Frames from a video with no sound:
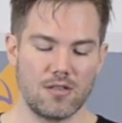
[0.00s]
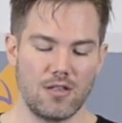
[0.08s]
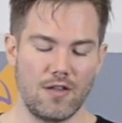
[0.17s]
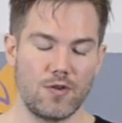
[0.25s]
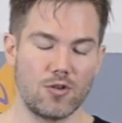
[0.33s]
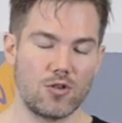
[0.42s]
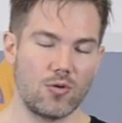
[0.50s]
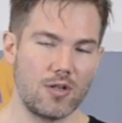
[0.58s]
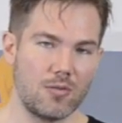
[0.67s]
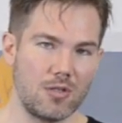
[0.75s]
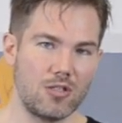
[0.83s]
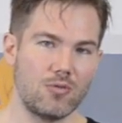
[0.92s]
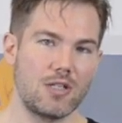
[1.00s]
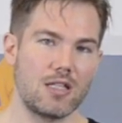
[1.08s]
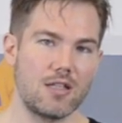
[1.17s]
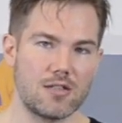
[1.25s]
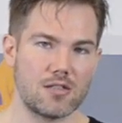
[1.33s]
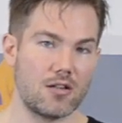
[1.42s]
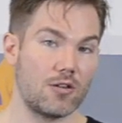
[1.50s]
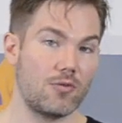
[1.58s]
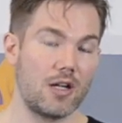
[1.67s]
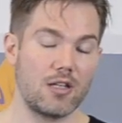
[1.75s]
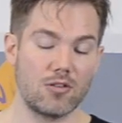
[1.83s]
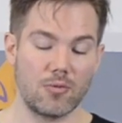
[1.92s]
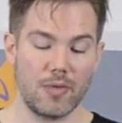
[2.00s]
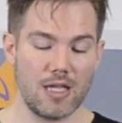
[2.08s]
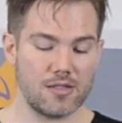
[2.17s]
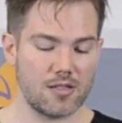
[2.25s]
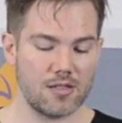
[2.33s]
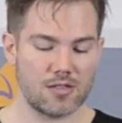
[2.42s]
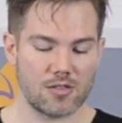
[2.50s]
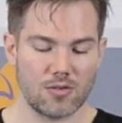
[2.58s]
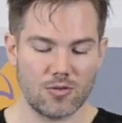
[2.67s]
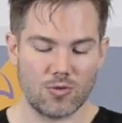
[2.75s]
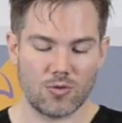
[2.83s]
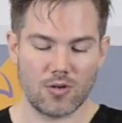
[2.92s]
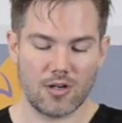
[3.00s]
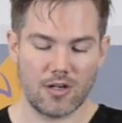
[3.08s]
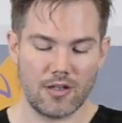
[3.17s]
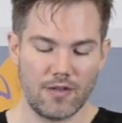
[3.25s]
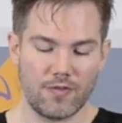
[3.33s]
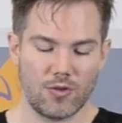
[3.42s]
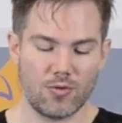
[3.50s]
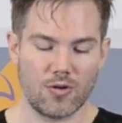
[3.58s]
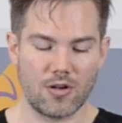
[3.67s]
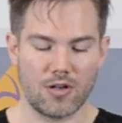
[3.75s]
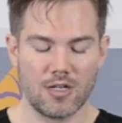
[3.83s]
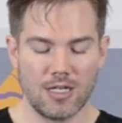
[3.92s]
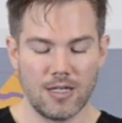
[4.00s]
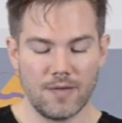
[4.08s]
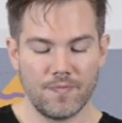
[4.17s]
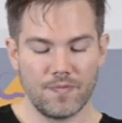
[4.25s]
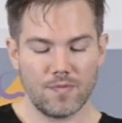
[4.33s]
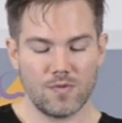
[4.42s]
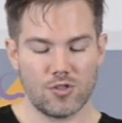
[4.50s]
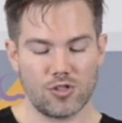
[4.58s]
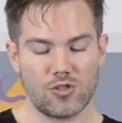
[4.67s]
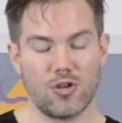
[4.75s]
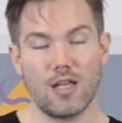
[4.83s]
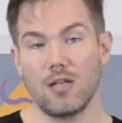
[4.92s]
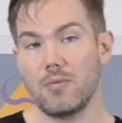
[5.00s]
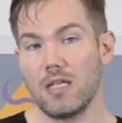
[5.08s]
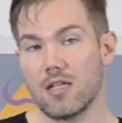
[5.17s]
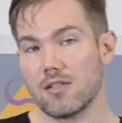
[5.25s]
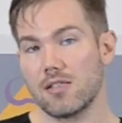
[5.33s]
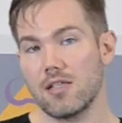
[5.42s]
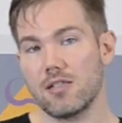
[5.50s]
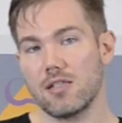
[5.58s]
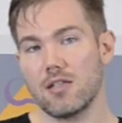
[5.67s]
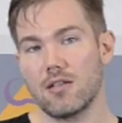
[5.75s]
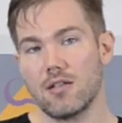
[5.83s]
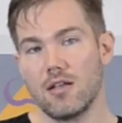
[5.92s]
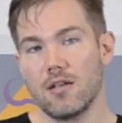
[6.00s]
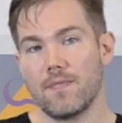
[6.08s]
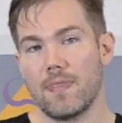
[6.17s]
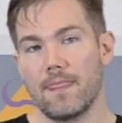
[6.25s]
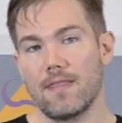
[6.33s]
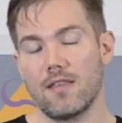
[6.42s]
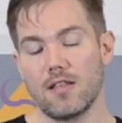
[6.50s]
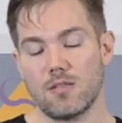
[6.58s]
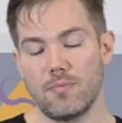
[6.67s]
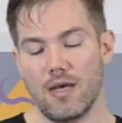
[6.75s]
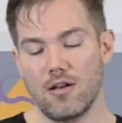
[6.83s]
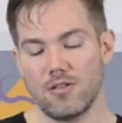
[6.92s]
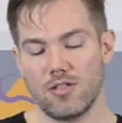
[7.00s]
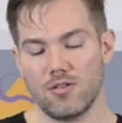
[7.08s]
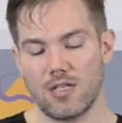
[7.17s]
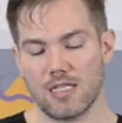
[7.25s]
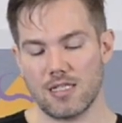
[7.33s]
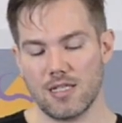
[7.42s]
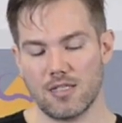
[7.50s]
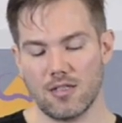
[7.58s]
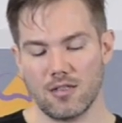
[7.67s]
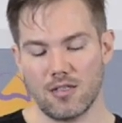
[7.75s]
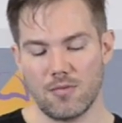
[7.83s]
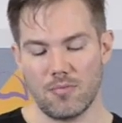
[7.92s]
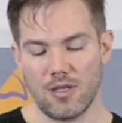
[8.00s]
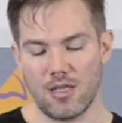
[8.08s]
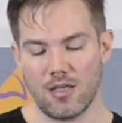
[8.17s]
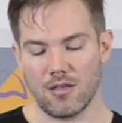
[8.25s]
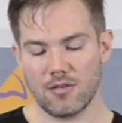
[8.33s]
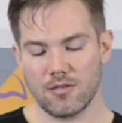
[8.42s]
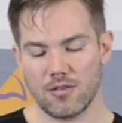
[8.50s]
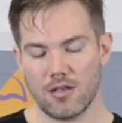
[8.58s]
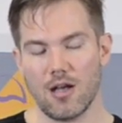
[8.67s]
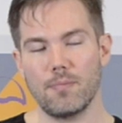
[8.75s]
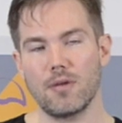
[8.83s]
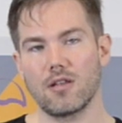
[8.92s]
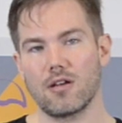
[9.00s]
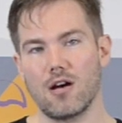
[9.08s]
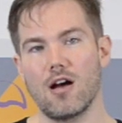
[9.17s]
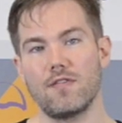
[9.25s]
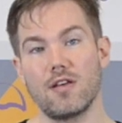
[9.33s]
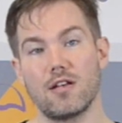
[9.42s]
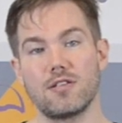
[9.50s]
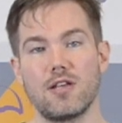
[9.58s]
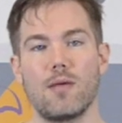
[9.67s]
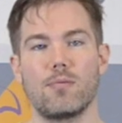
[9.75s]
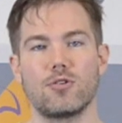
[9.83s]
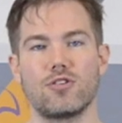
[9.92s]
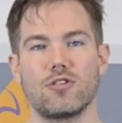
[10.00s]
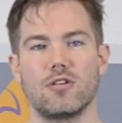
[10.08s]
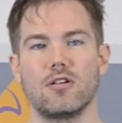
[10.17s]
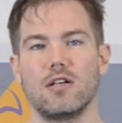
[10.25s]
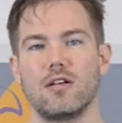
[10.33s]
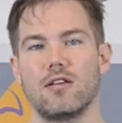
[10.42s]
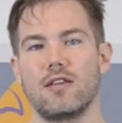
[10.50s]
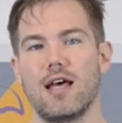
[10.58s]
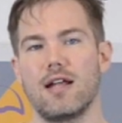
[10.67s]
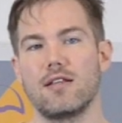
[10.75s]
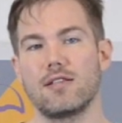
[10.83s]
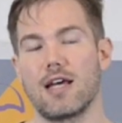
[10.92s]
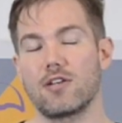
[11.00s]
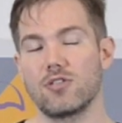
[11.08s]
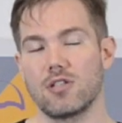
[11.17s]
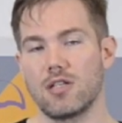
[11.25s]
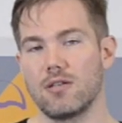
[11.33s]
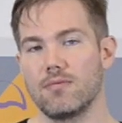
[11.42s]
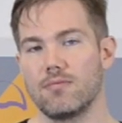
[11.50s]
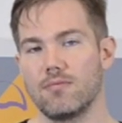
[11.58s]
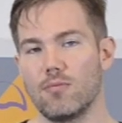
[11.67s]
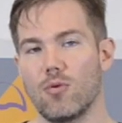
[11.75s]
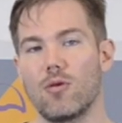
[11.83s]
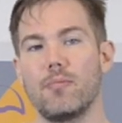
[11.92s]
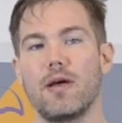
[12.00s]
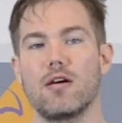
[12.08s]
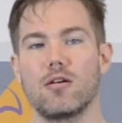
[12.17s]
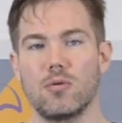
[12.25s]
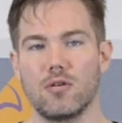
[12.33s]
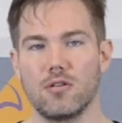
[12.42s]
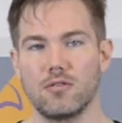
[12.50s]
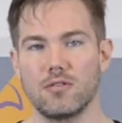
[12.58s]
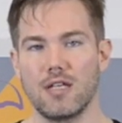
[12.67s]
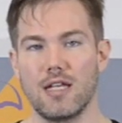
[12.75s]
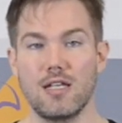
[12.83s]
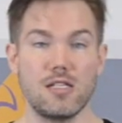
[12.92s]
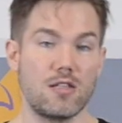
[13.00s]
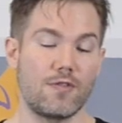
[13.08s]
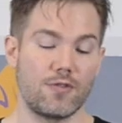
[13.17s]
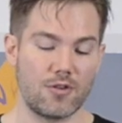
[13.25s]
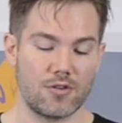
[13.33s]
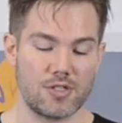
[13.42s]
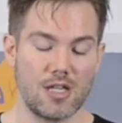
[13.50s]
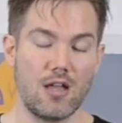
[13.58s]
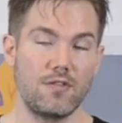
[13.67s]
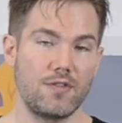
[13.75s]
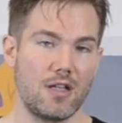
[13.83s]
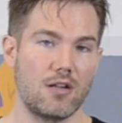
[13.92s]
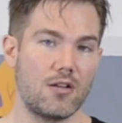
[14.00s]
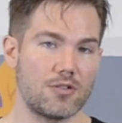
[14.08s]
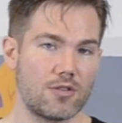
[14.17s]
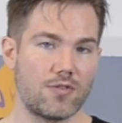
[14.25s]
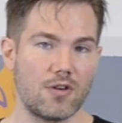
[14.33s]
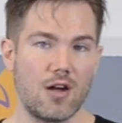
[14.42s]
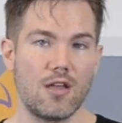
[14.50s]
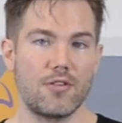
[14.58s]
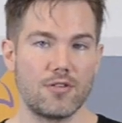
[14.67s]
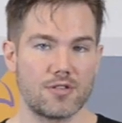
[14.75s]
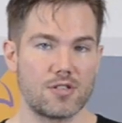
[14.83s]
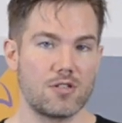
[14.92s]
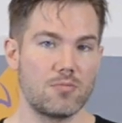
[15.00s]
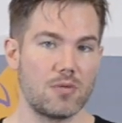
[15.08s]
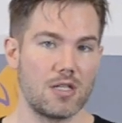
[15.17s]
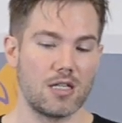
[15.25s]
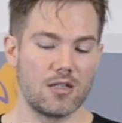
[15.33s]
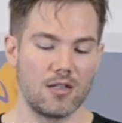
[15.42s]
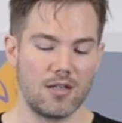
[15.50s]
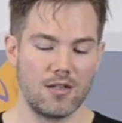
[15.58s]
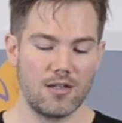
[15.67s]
if you're going to be doing this on a regular basis, or if you're just trying to be consistent, it's better to consistently be cupping the coffee at a temperature that is actually more bearable and easy for yourself and also for others to be